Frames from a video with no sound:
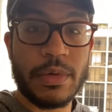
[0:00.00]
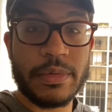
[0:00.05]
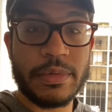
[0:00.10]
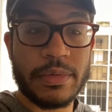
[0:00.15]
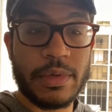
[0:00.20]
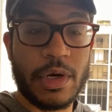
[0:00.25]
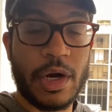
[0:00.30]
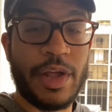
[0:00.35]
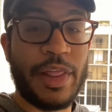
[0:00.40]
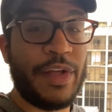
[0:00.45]

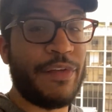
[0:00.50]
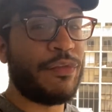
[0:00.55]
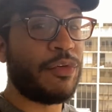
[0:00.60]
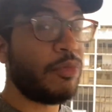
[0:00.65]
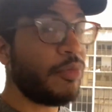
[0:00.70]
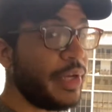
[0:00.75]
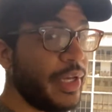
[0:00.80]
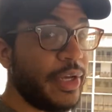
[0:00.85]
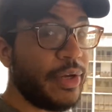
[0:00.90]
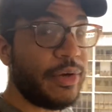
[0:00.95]
Are they for
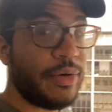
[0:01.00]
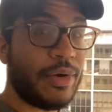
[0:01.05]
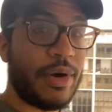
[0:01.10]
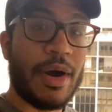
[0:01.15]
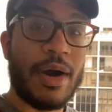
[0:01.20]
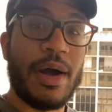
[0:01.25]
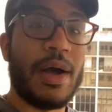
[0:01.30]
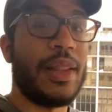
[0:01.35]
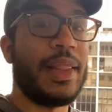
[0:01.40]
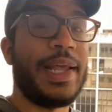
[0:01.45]
real?
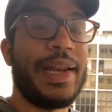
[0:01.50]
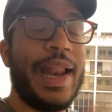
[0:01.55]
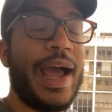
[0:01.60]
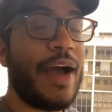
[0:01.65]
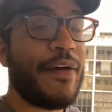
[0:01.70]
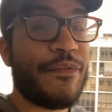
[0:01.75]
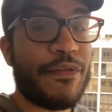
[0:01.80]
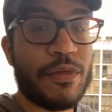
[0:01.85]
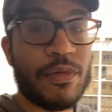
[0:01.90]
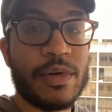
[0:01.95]
Are they
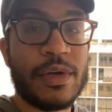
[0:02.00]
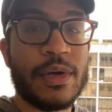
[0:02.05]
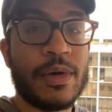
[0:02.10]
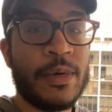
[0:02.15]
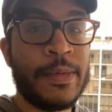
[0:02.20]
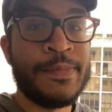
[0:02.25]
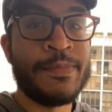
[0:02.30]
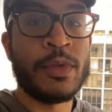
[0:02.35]
not for real?